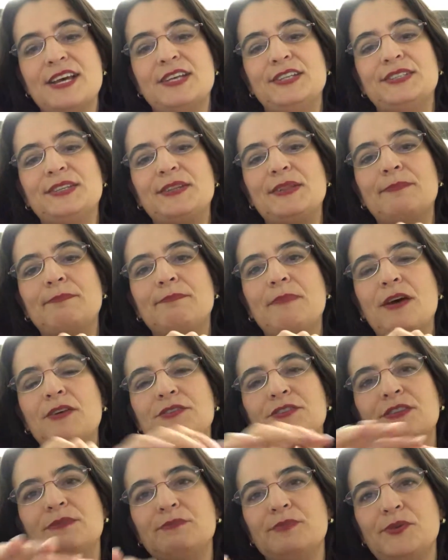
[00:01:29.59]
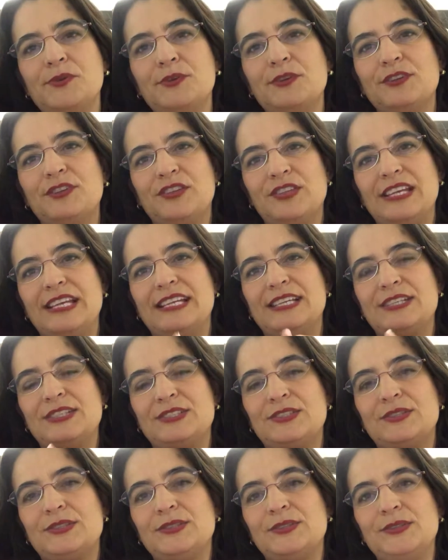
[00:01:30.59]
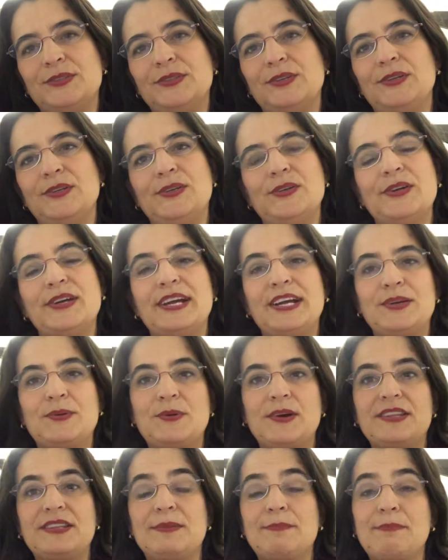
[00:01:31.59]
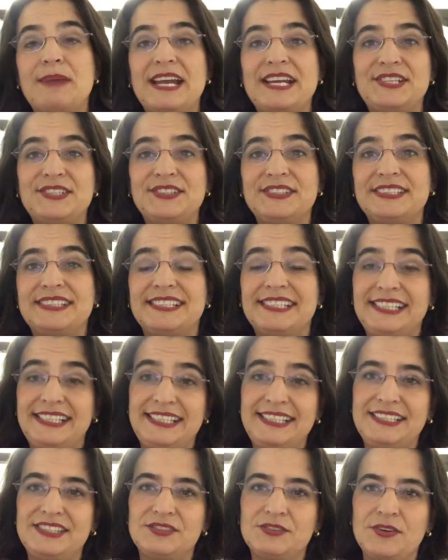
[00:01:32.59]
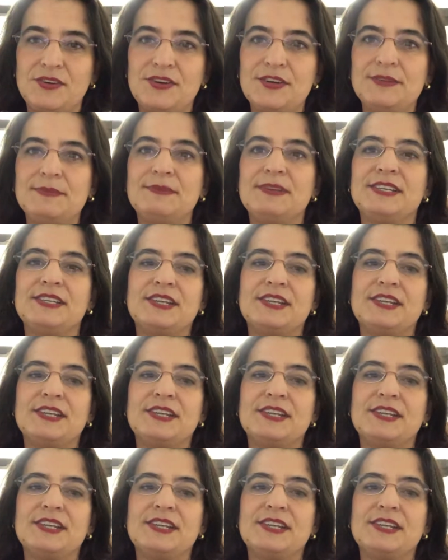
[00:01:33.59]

So the most important thing is to look at what the patient's needs are.